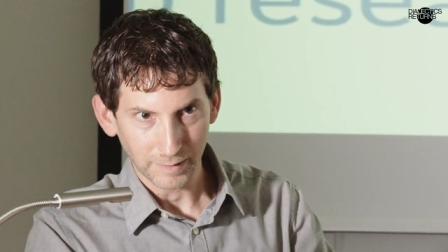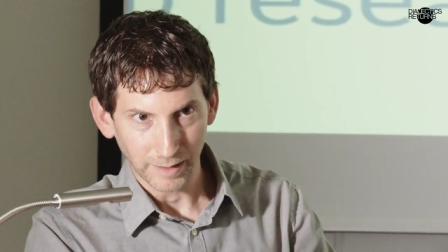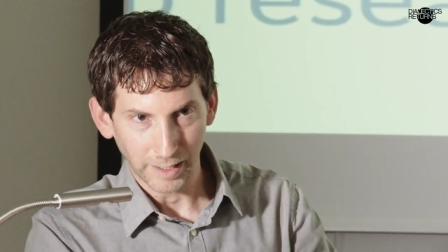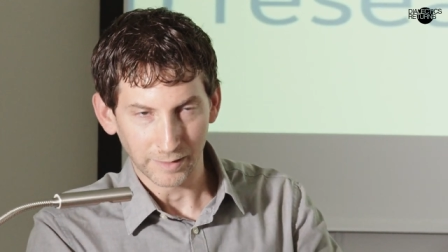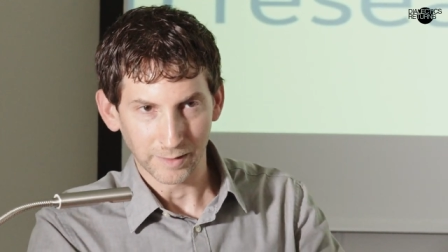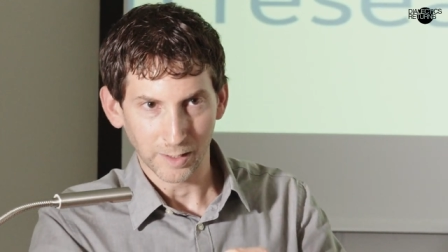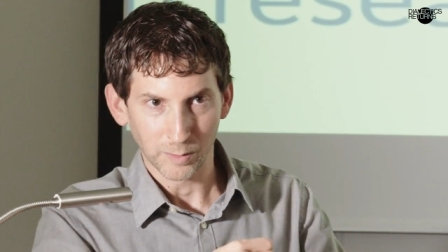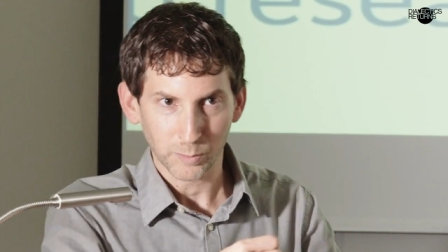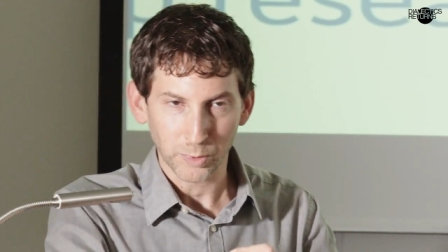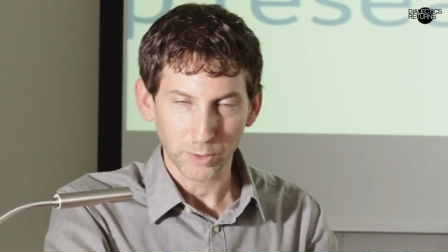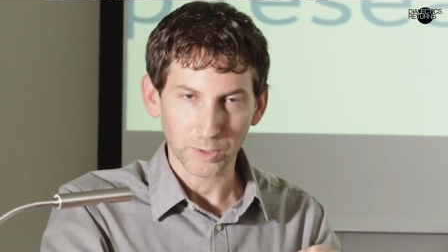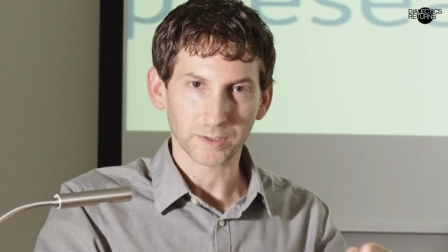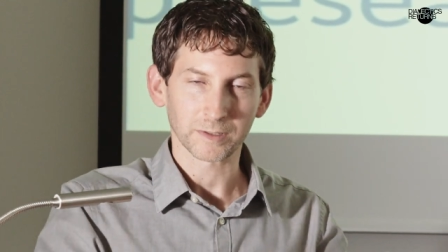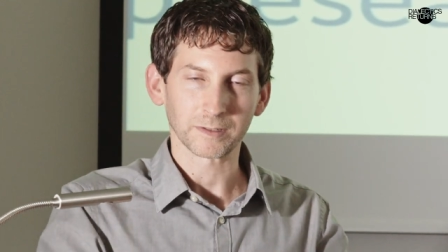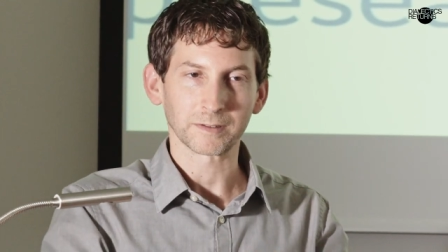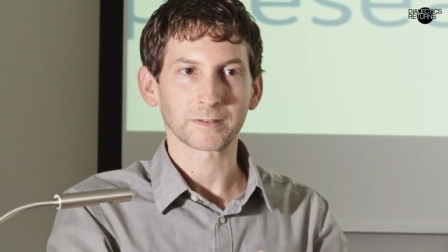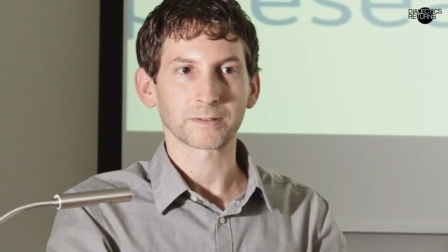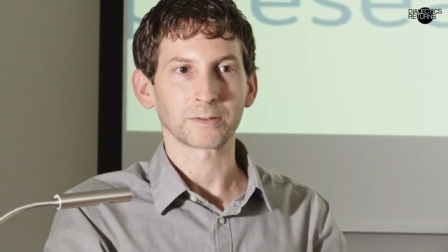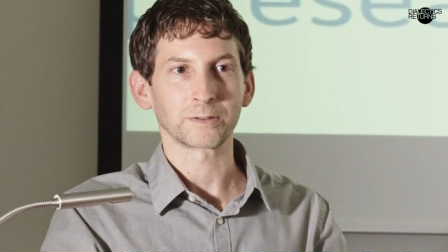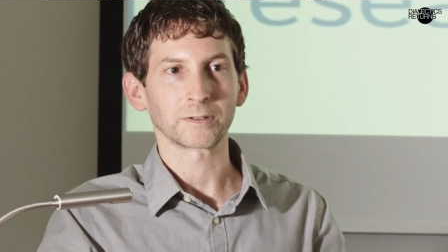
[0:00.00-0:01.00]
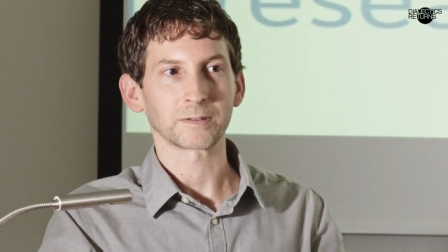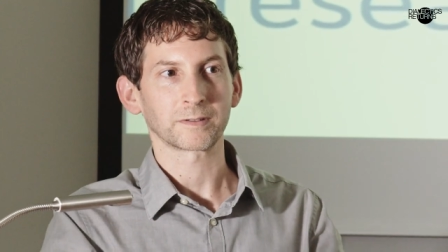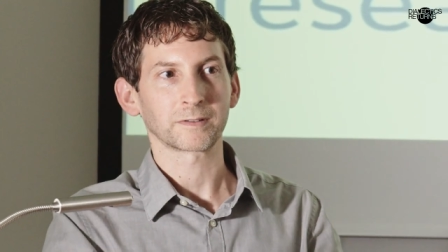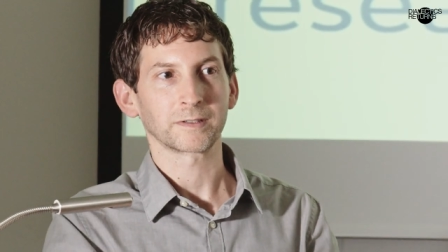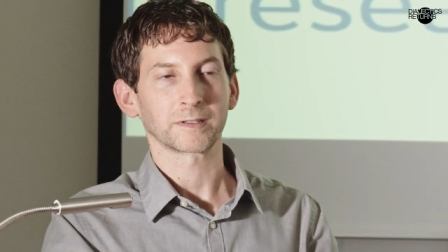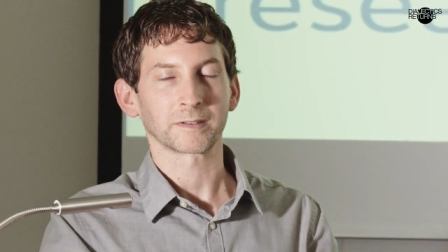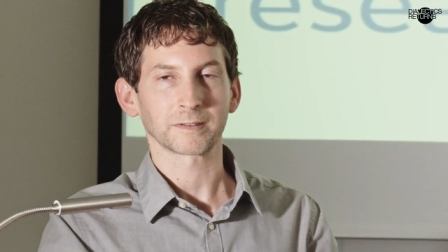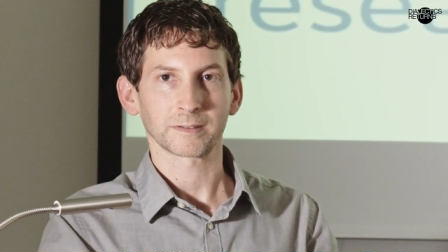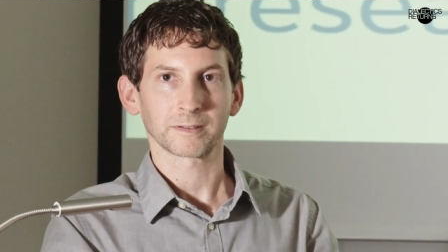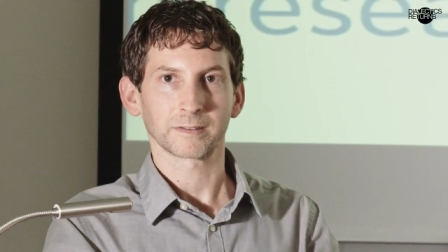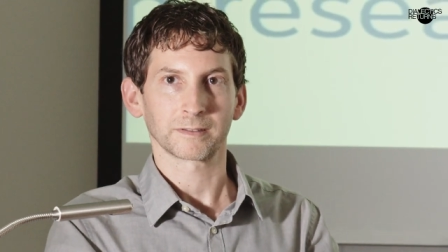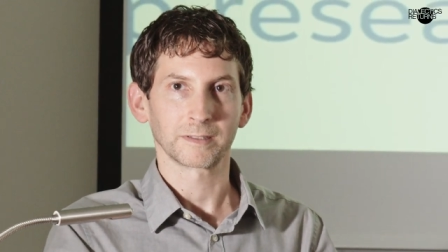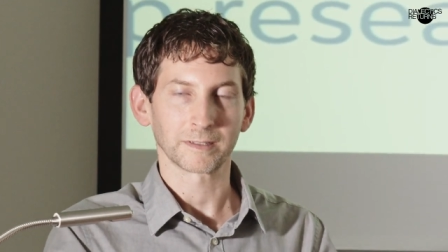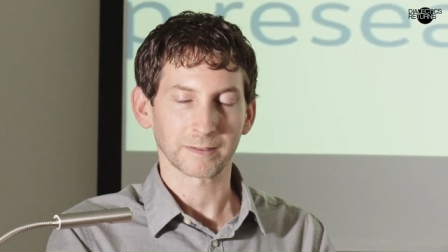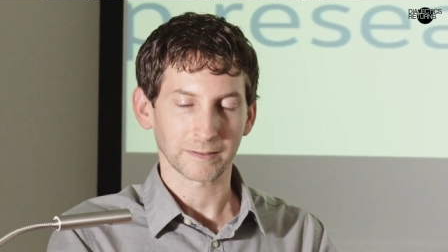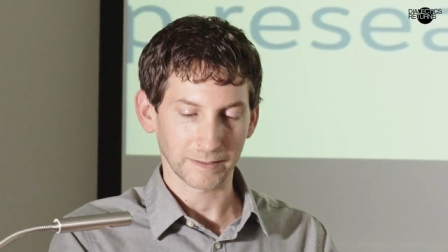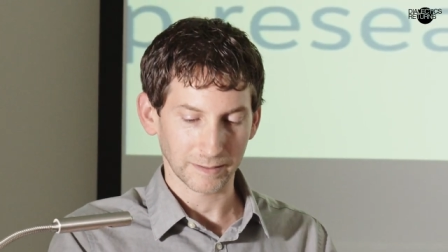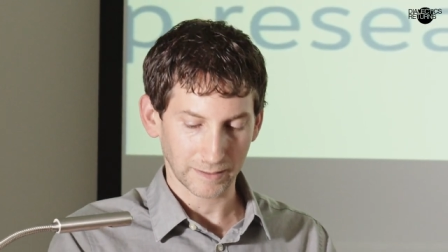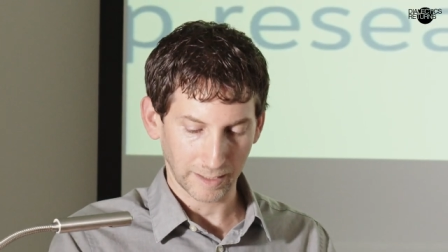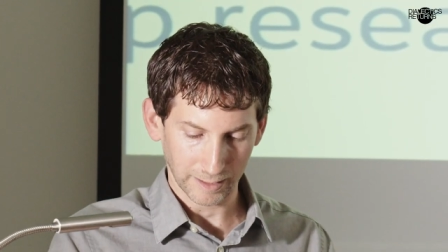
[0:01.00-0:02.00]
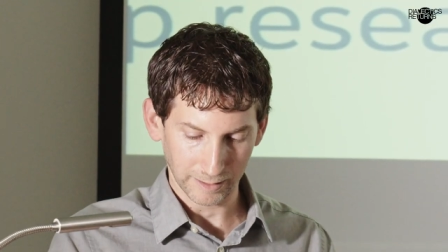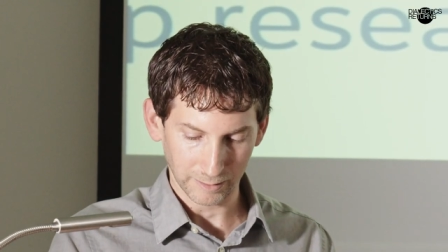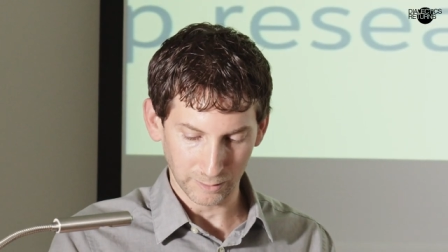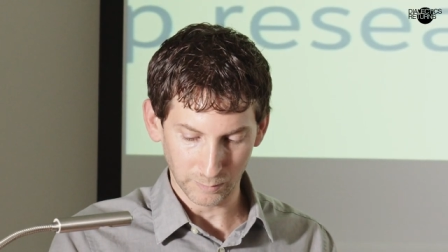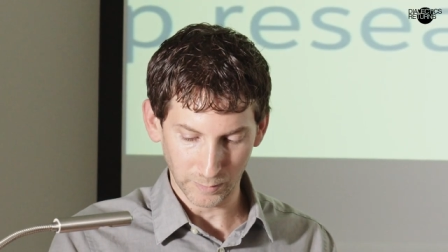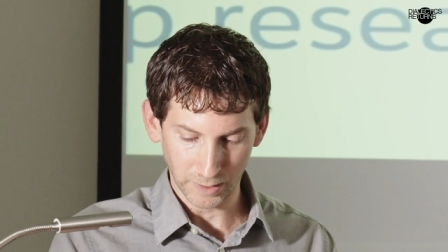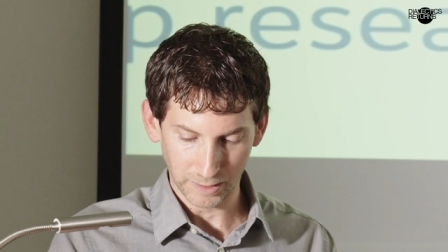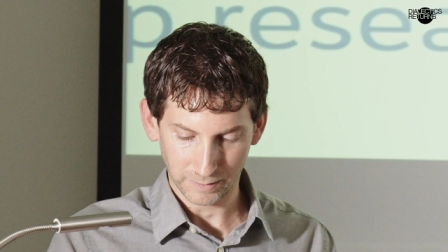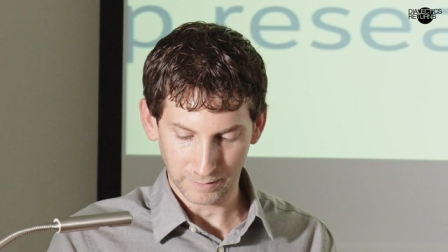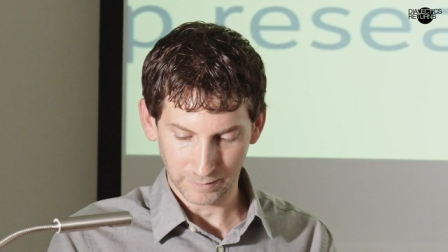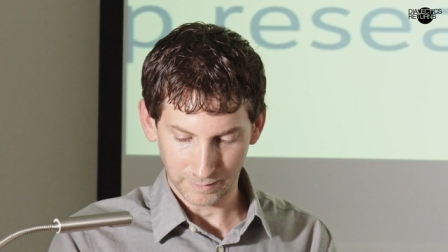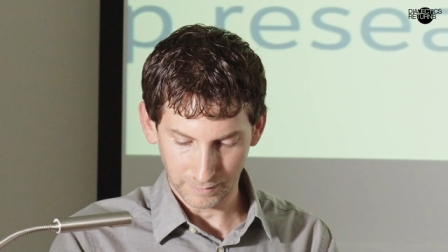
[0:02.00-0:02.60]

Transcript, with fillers: and then pushes towards this disentanglement,